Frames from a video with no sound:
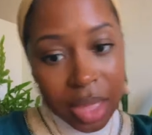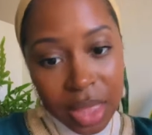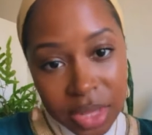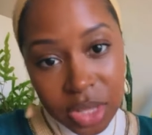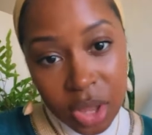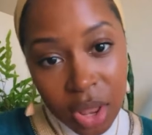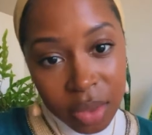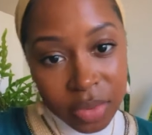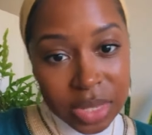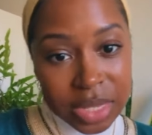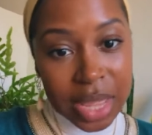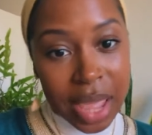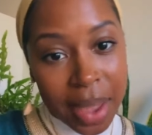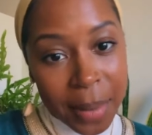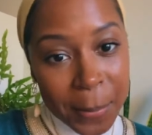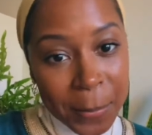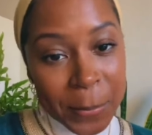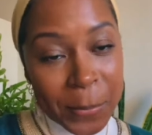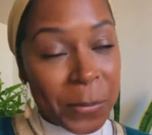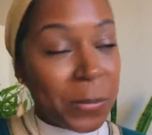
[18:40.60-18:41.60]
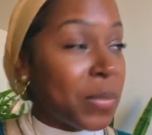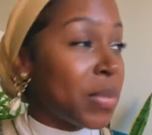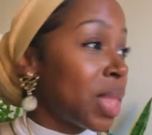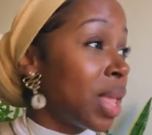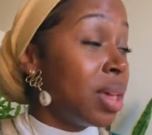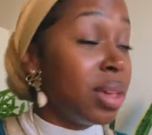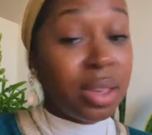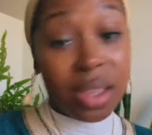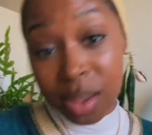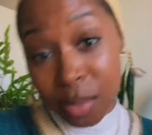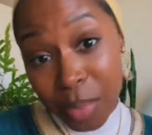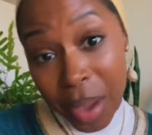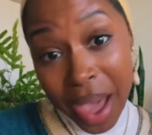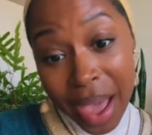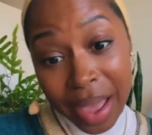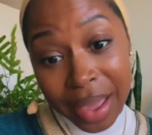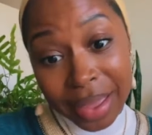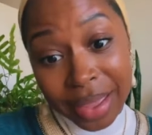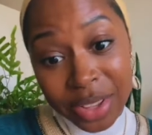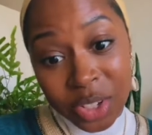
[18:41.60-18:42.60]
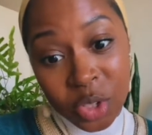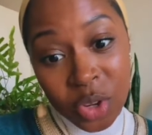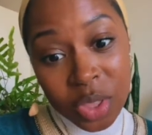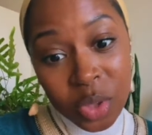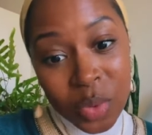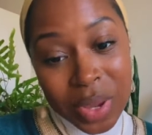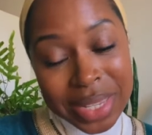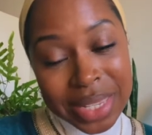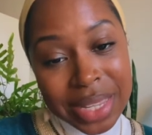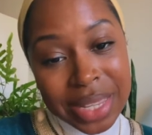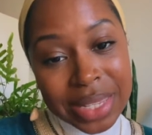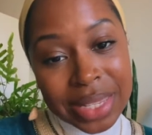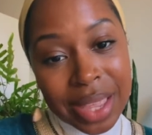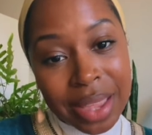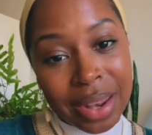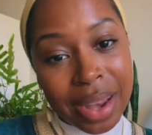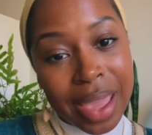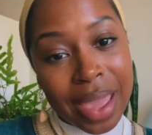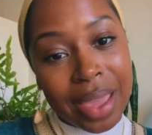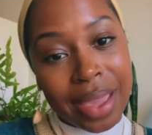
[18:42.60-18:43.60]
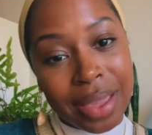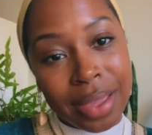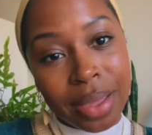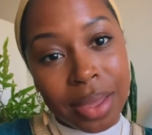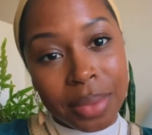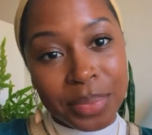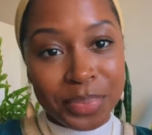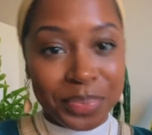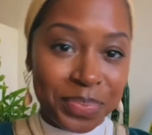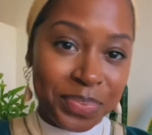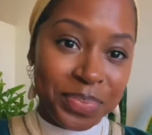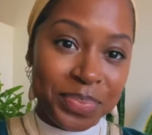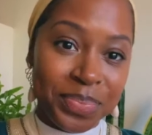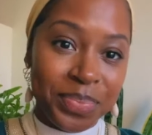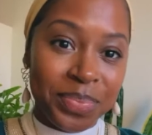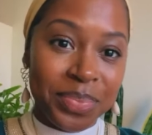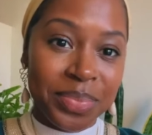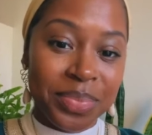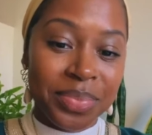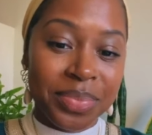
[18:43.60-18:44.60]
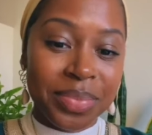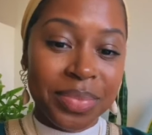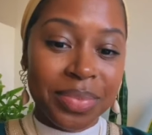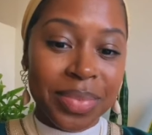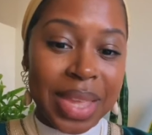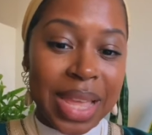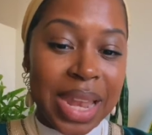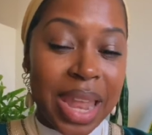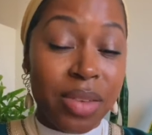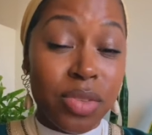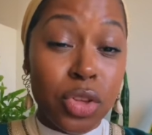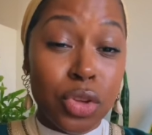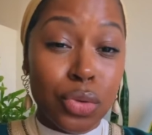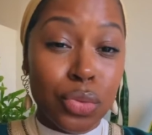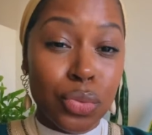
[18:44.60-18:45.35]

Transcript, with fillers: that's all I have to say. Goodbye. Enjoy the rest of your Sunday. Love